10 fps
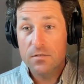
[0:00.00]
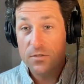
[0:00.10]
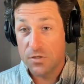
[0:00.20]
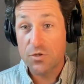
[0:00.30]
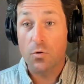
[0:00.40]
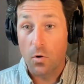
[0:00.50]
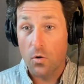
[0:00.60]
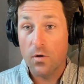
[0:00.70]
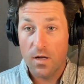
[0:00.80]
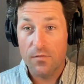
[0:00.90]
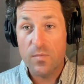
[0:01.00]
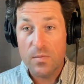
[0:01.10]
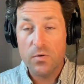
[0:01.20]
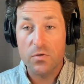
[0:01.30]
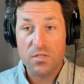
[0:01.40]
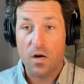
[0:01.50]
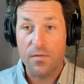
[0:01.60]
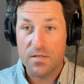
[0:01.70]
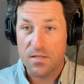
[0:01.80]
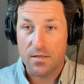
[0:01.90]
control of the people who
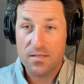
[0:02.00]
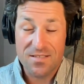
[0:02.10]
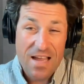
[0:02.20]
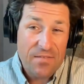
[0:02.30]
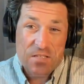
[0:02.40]
start these things, because they have to